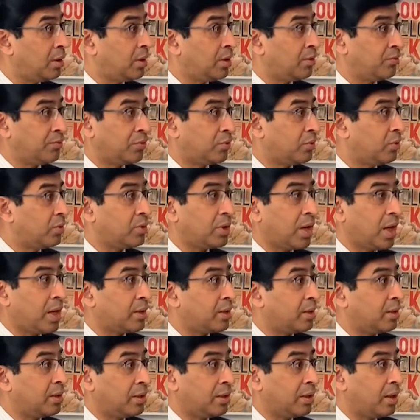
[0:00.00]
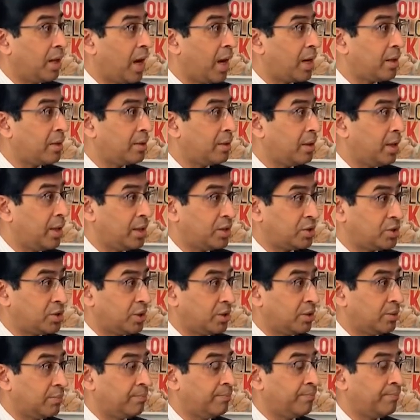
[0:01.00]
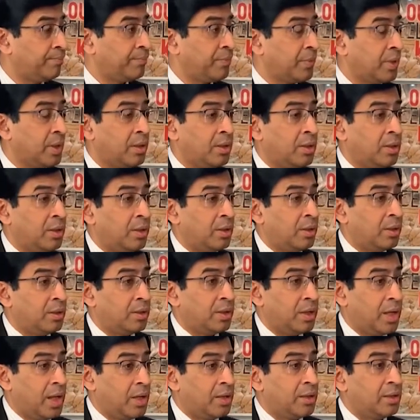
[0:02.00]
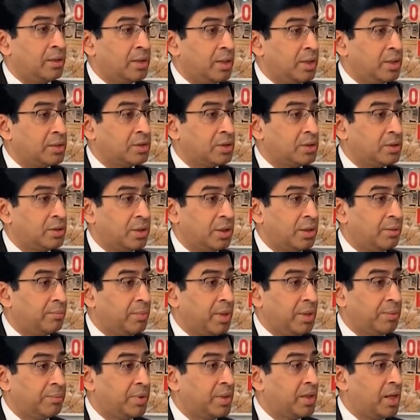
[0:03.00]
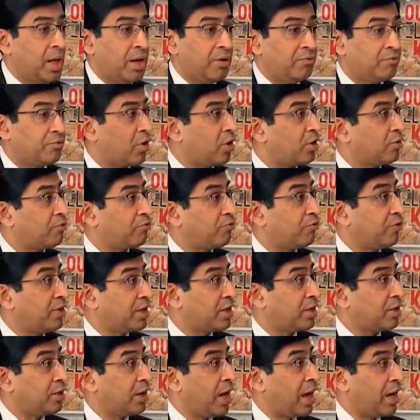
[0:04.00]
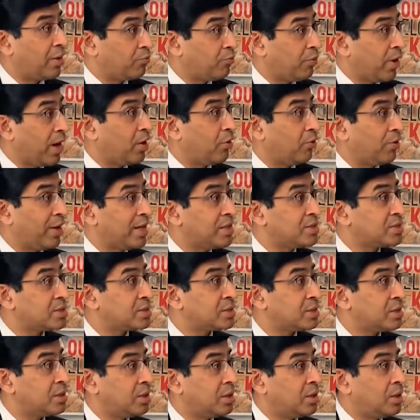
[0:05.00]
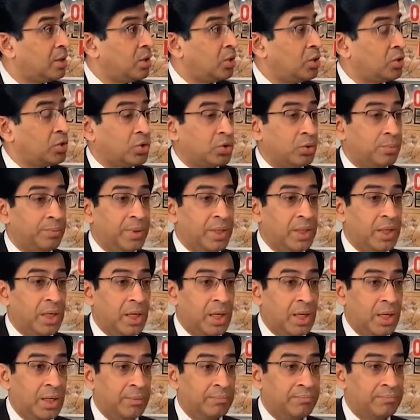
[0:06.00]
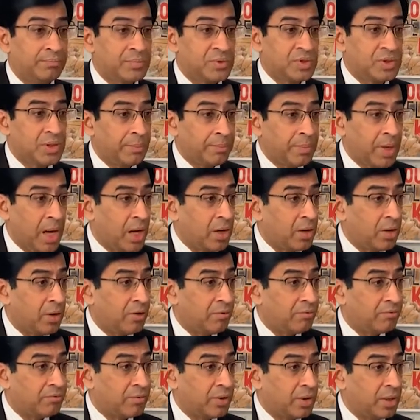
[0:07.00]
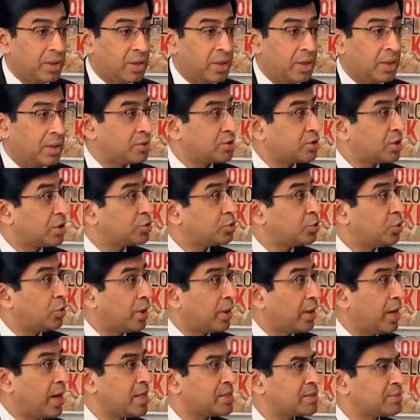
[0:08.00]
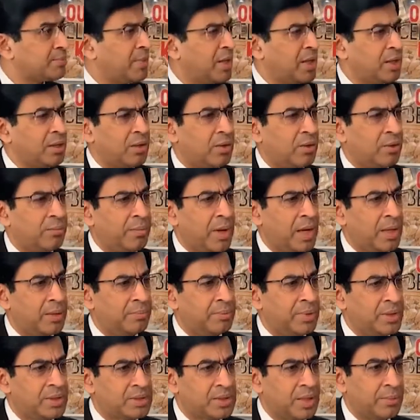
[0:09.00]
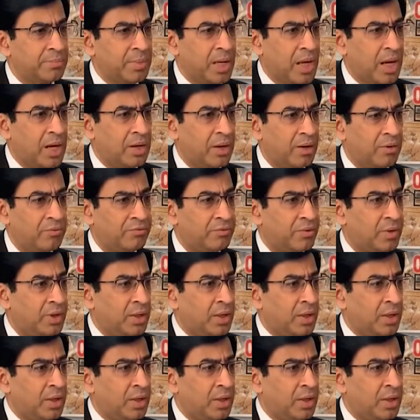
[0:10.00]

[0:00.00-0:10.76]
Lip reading: If you look at in the other nation, they maybe have conflict and violence to be some kind of sexual harassment, or might be some kind of